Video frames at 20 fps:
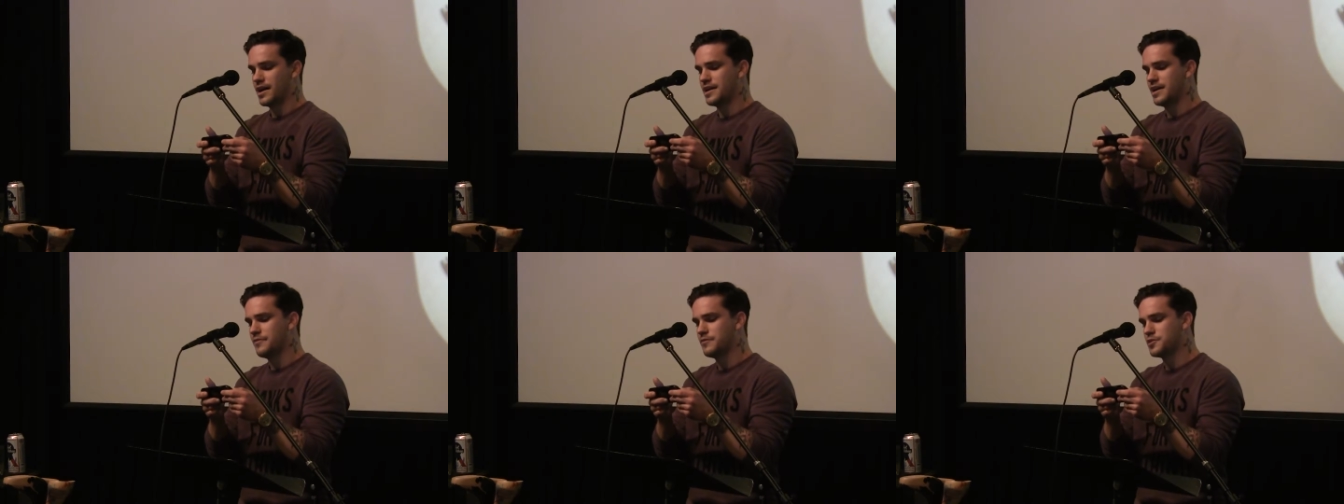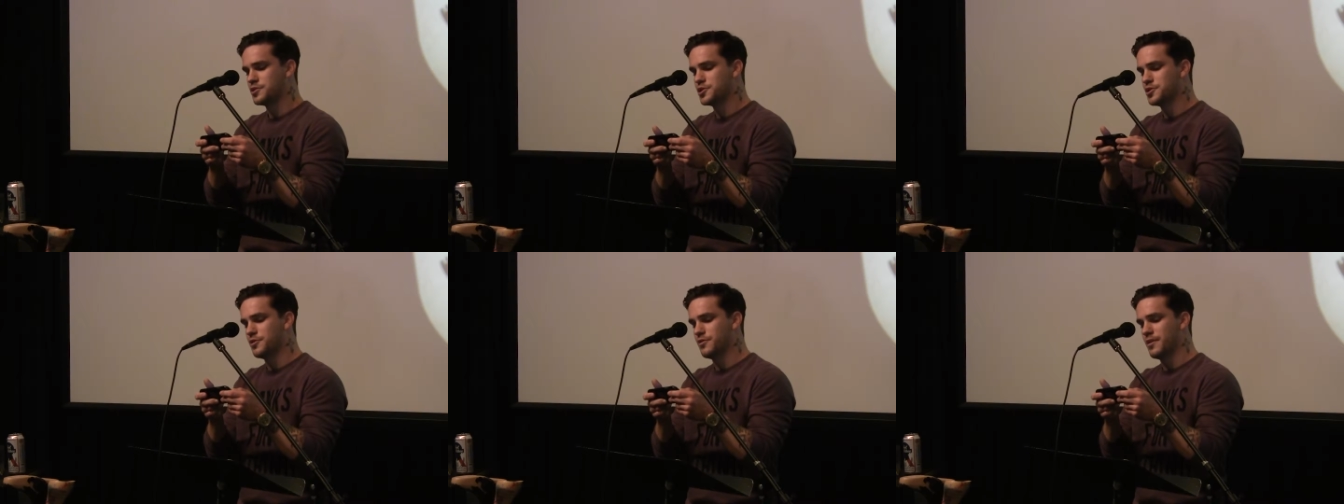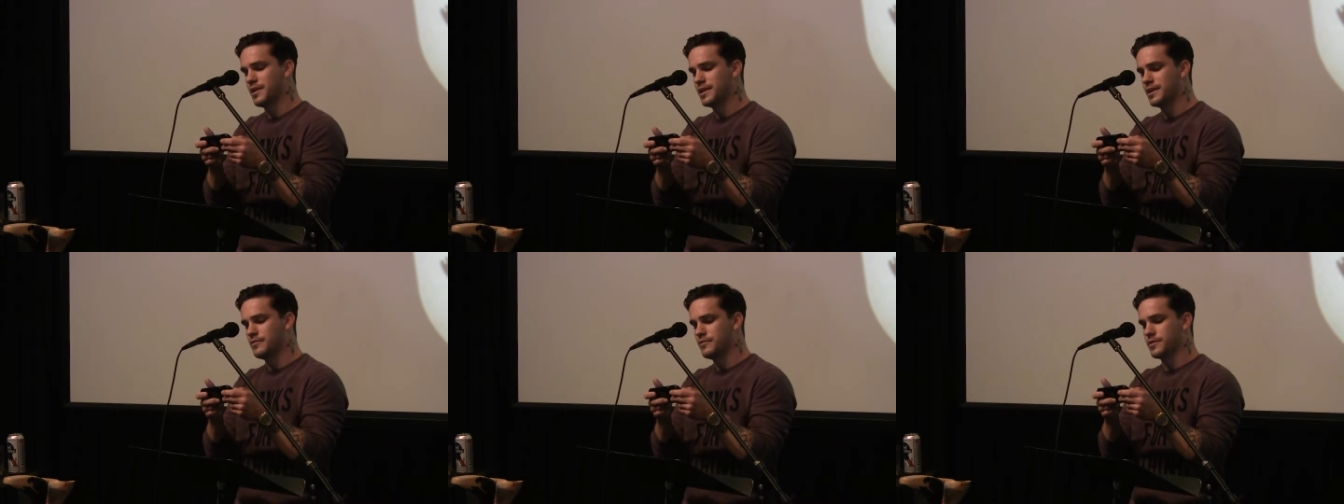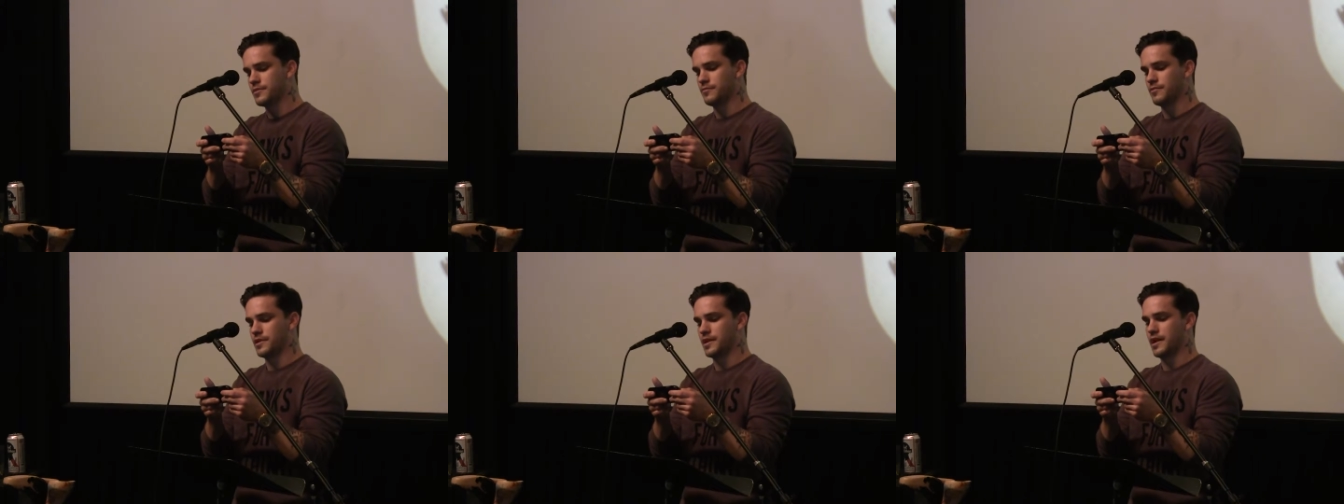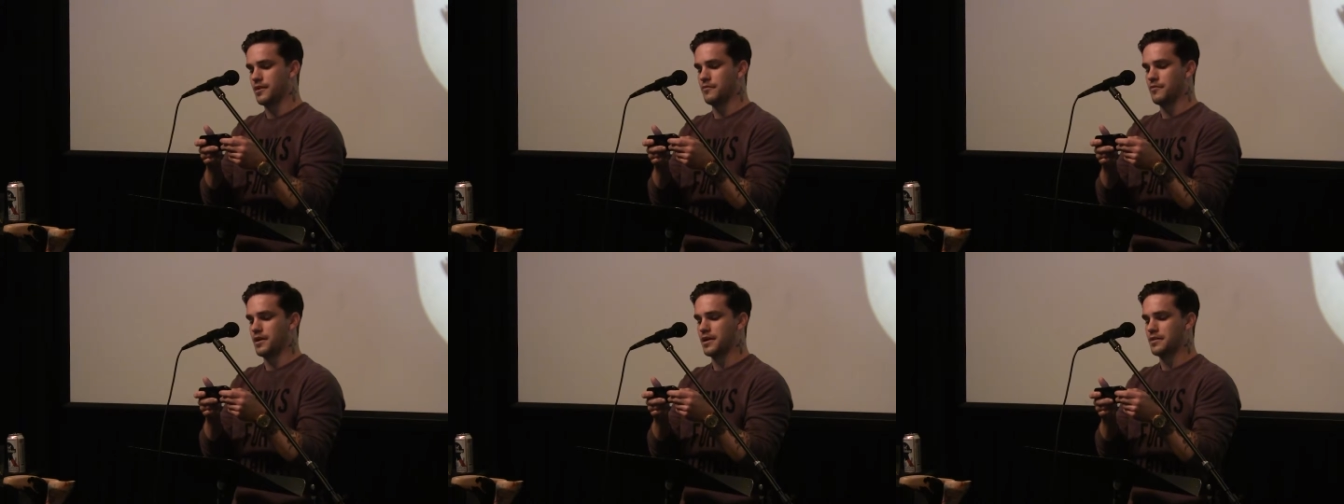never show anyone what
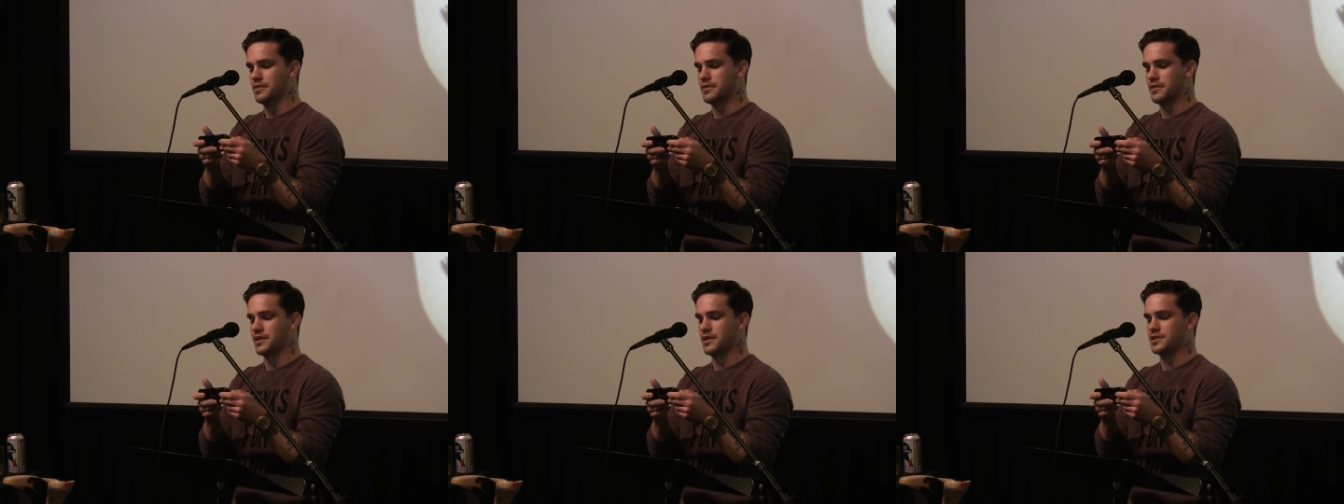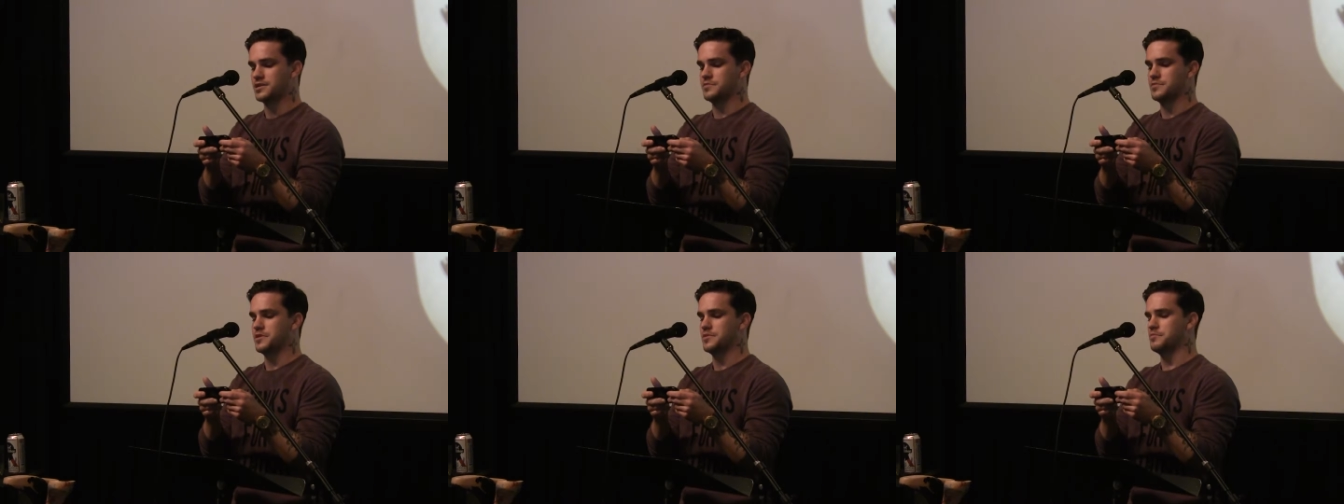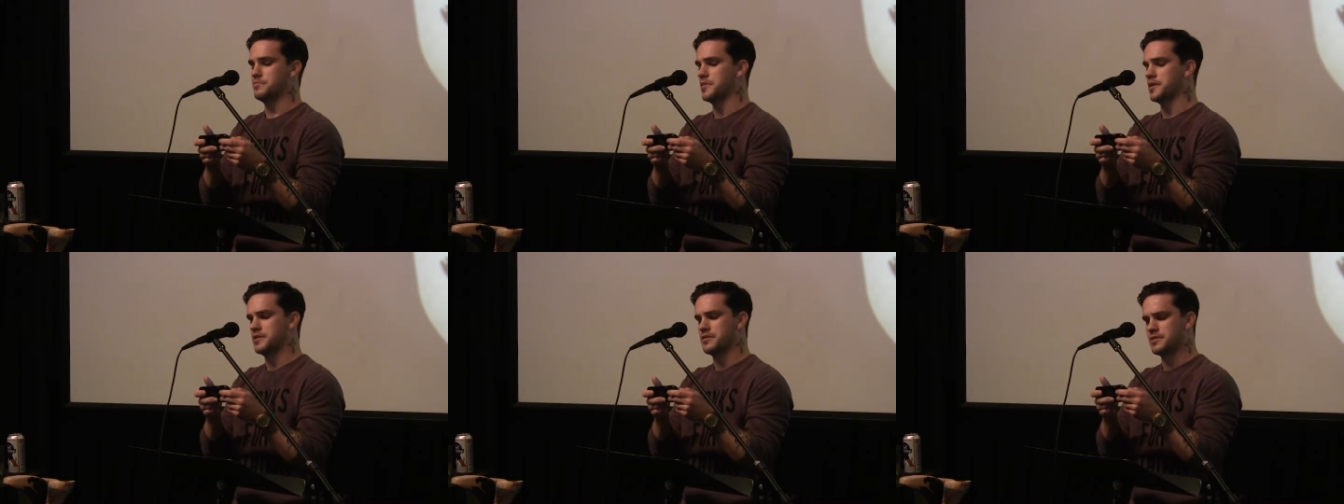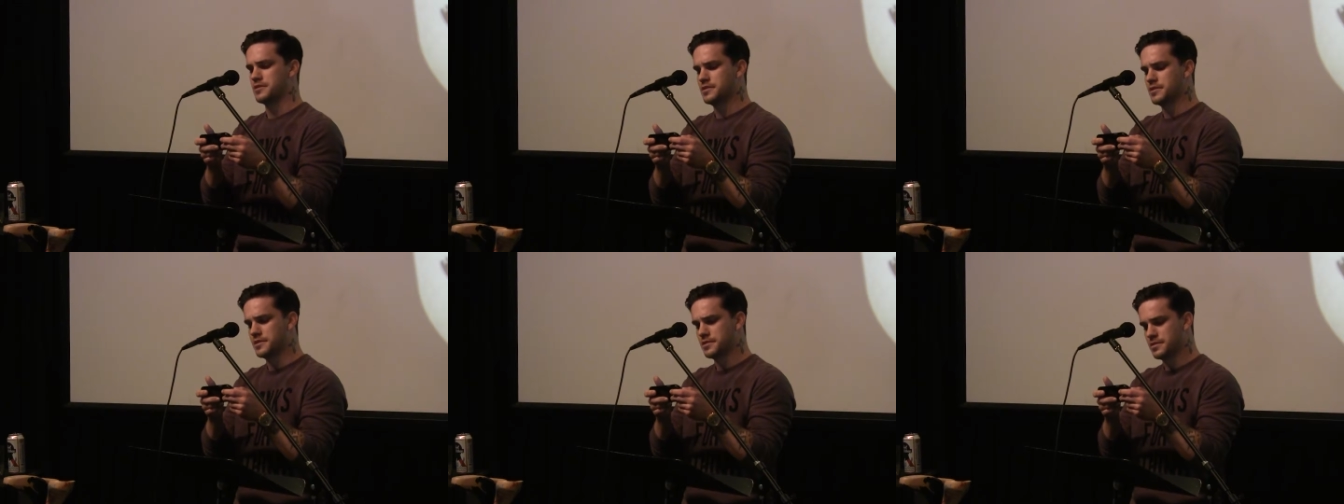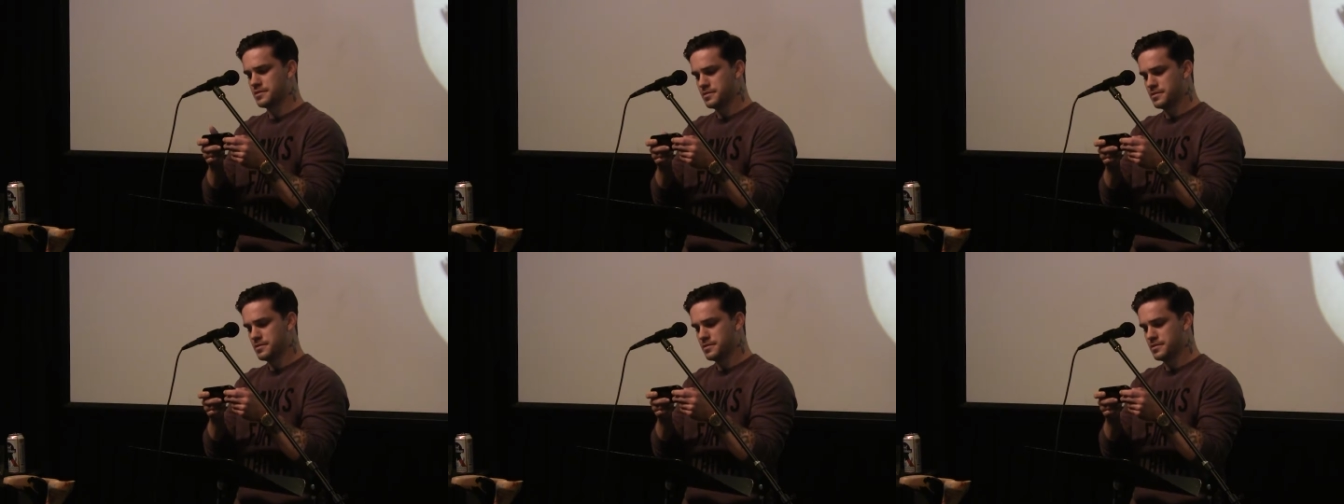I write, the husband muttered.